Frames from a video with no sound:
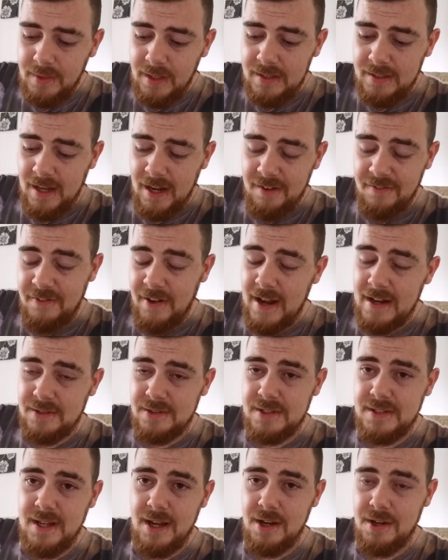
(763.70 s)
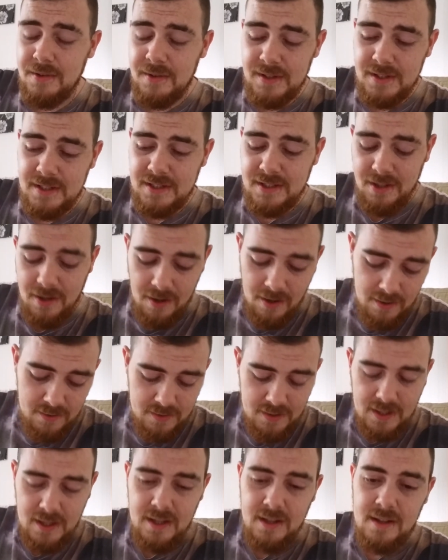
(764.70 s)
that I failed to tell you at the start.
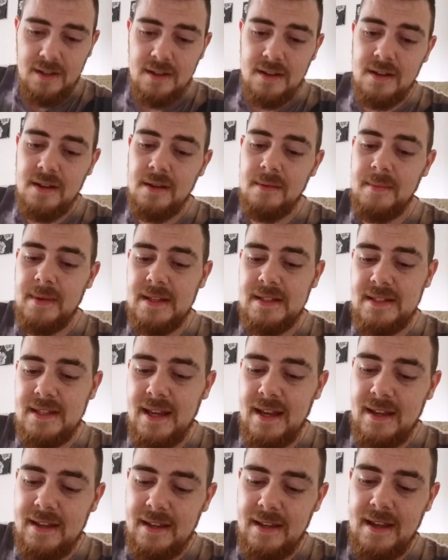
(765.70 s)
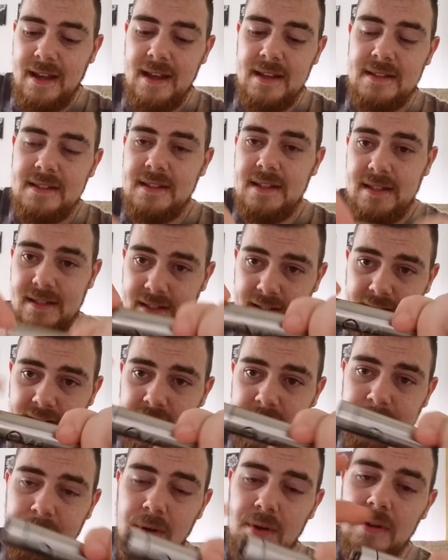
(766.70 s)
Is that it has, this is
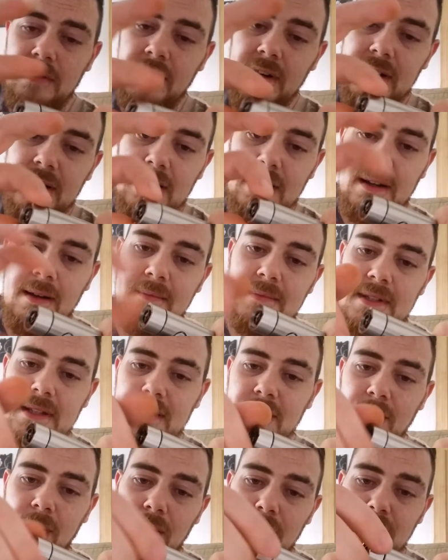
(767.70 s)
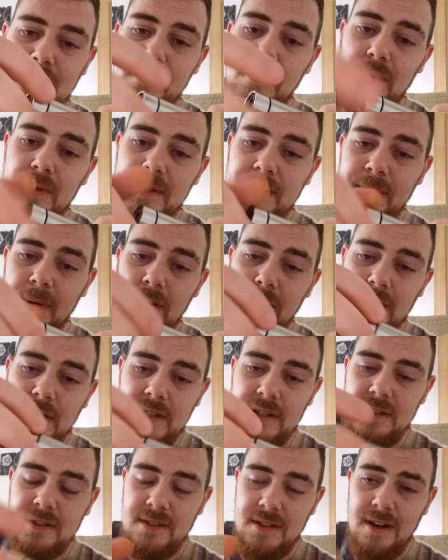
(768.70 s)
the beauty ring that comes in the world's smallest
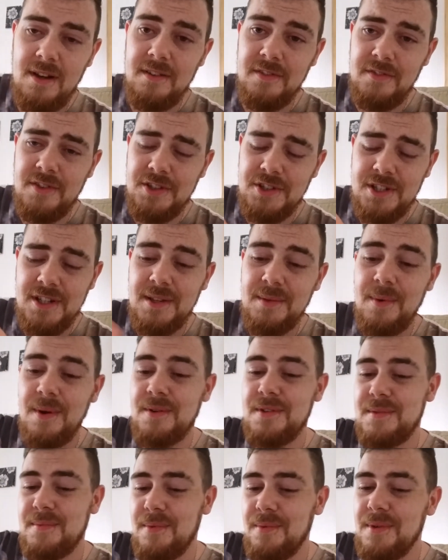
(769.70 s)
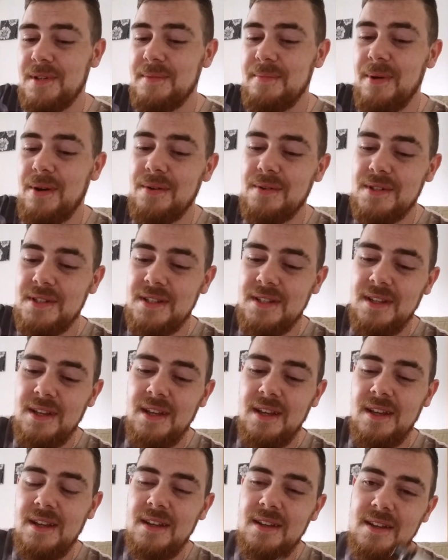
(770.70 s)
box, unofficially the world's smallest box,
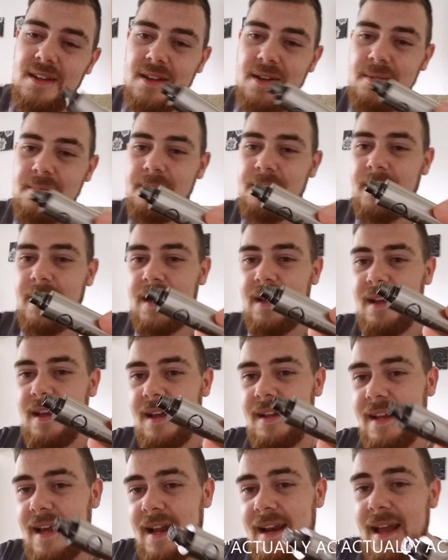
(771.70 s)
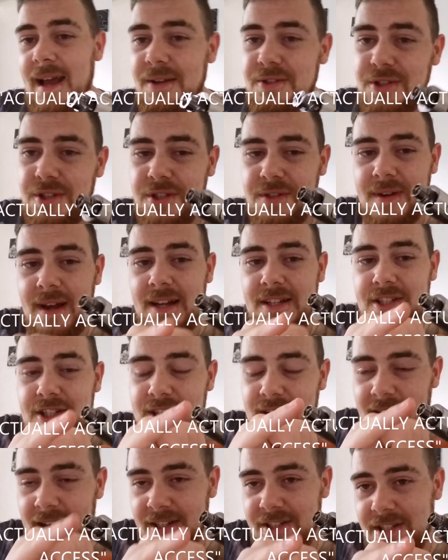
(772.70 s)
and that allows you to
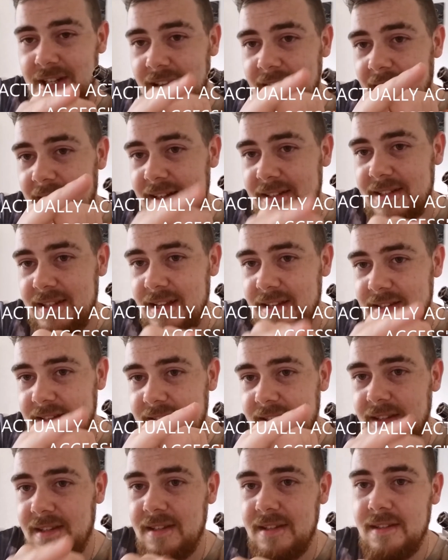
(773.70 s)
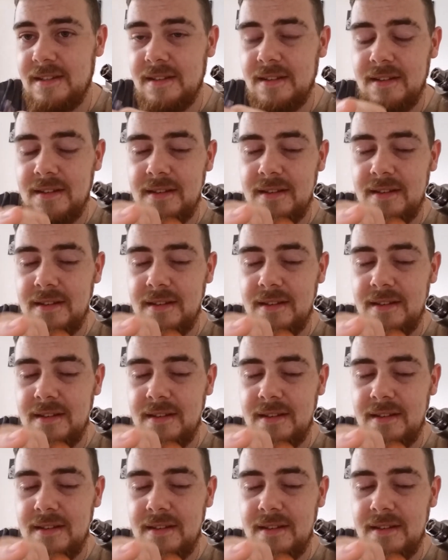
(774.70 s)
actually access the